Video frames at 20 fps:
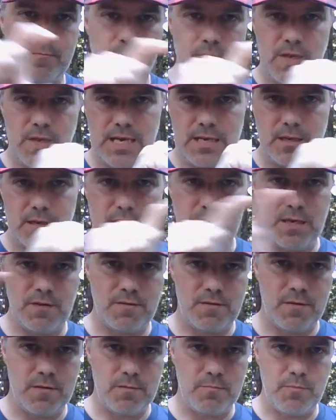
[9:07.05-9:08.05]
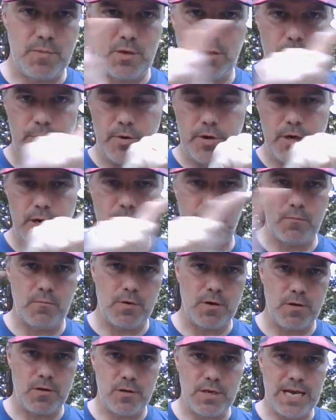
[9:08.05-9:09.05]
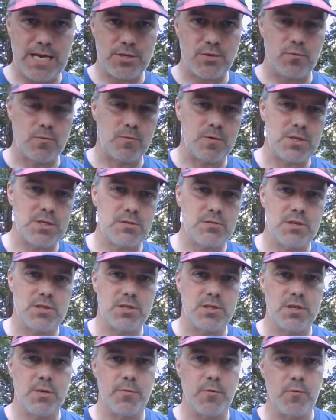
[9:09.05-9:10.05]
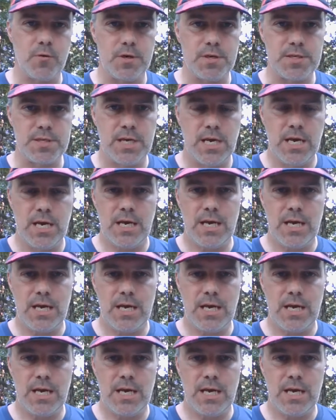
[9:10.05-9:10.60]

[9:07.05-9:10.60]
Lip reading: They had to leave the middle part where the actual registration number was,